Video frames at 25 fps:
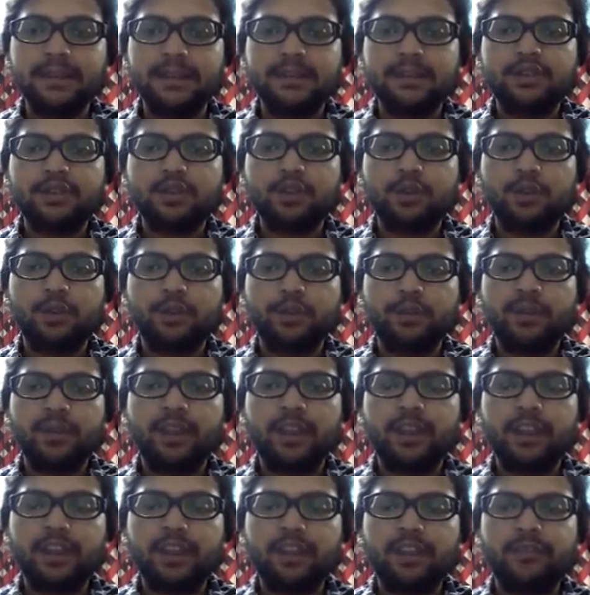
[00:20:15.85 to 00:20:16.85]
So
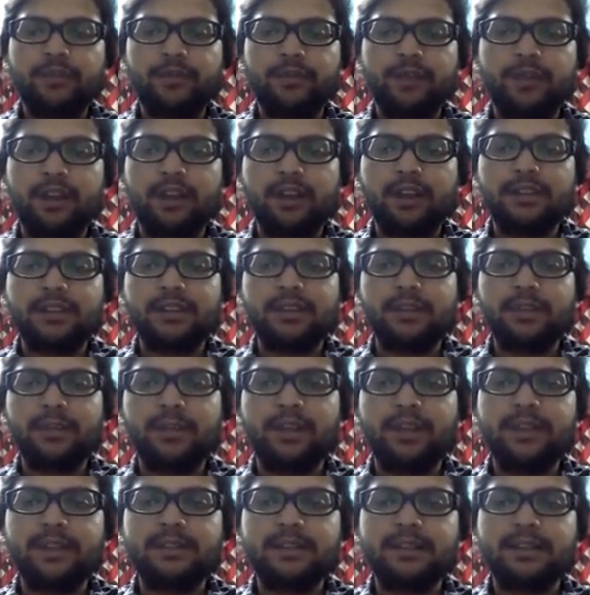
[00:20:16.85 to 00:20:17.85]
if some
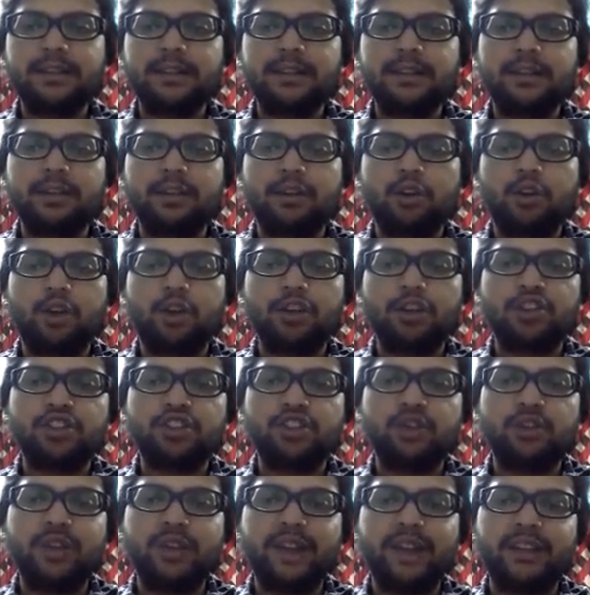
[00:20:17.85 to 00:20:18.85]
medicine cost
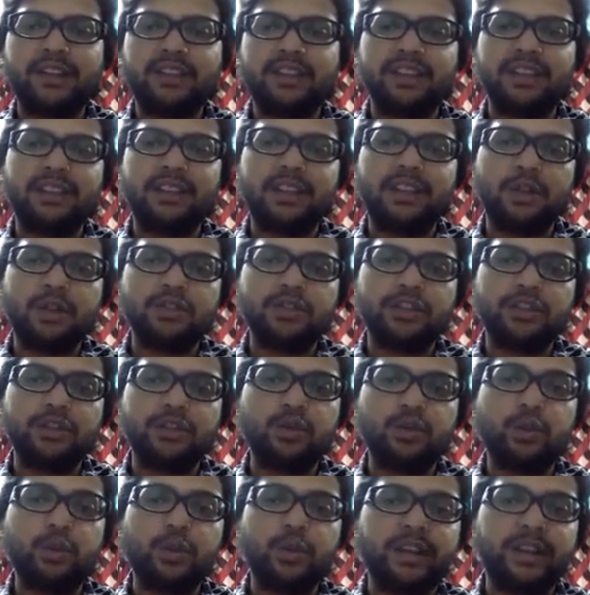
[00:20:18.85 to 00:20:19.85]
you like 10,000
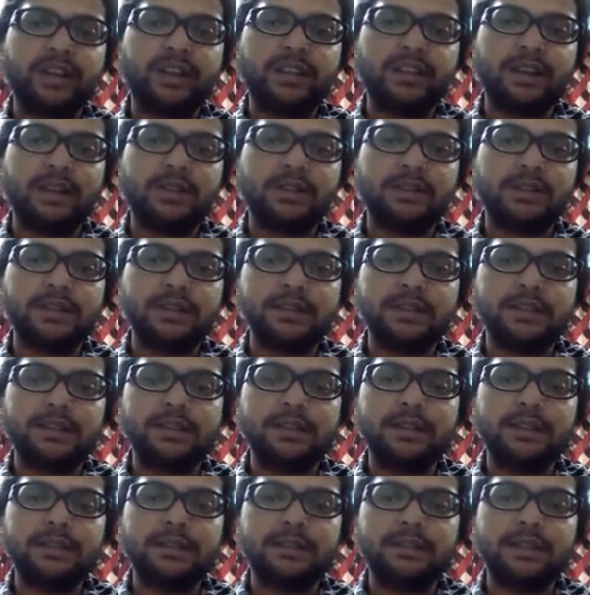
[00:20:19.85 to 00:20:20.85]
to 20,000,
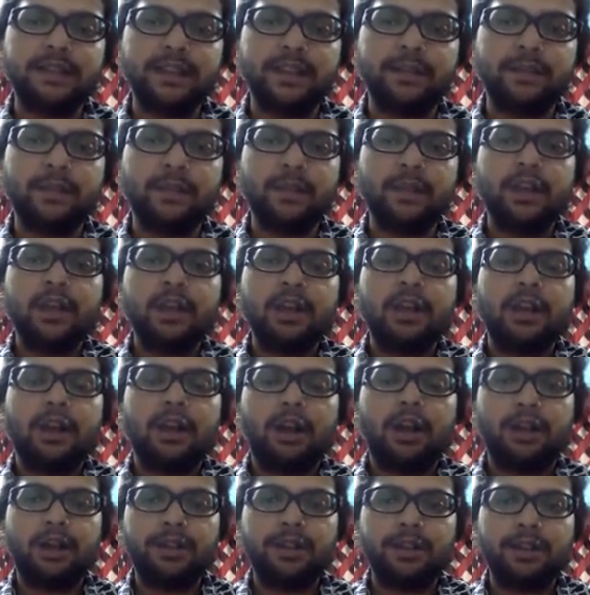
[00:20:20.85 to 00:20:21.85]
the same uh,